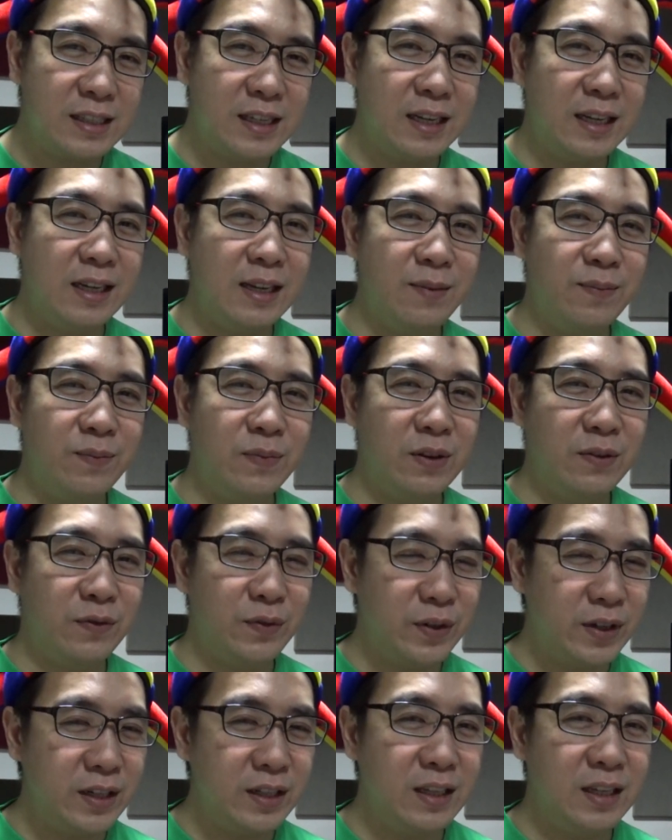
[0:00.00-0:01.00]
I
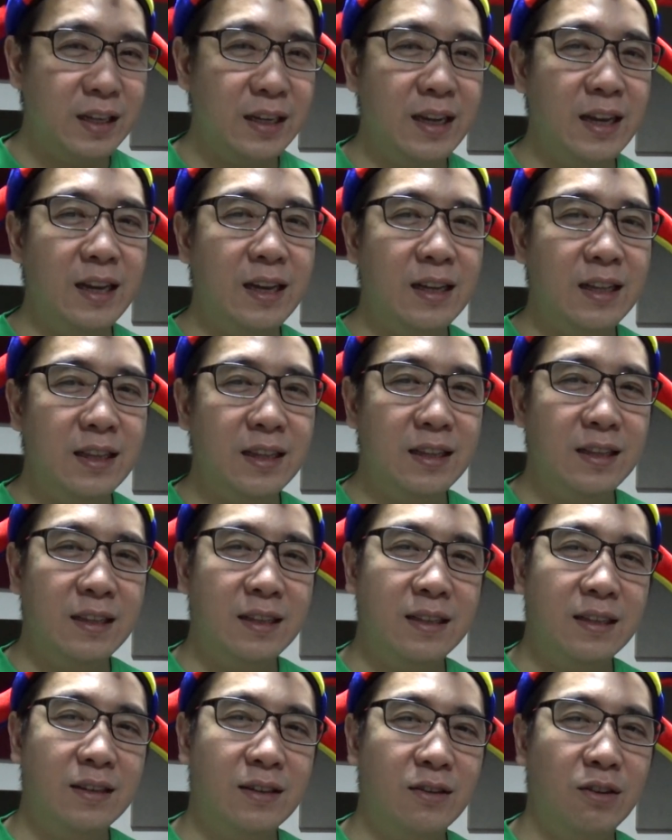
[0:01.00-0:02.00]
preferred the Hegel
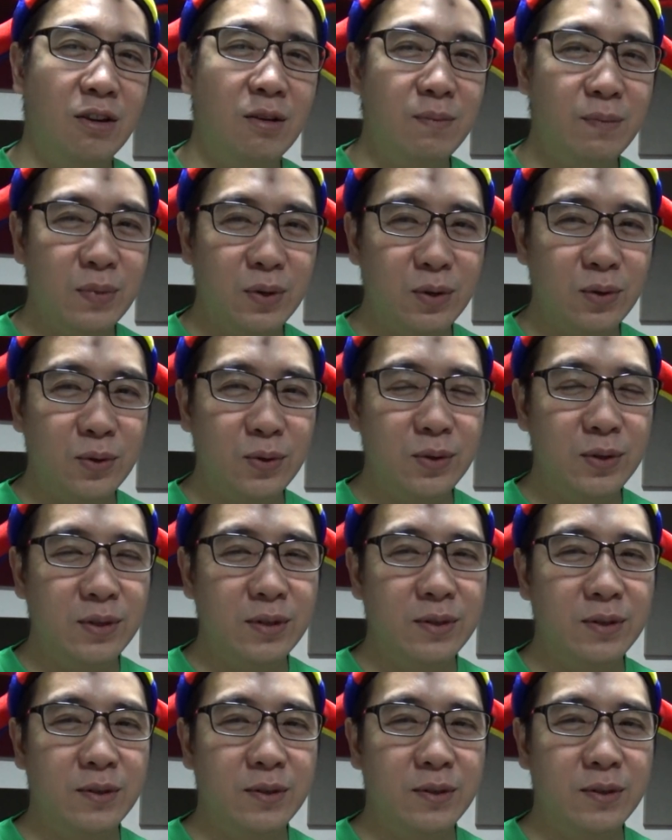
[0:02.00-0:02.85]
combo,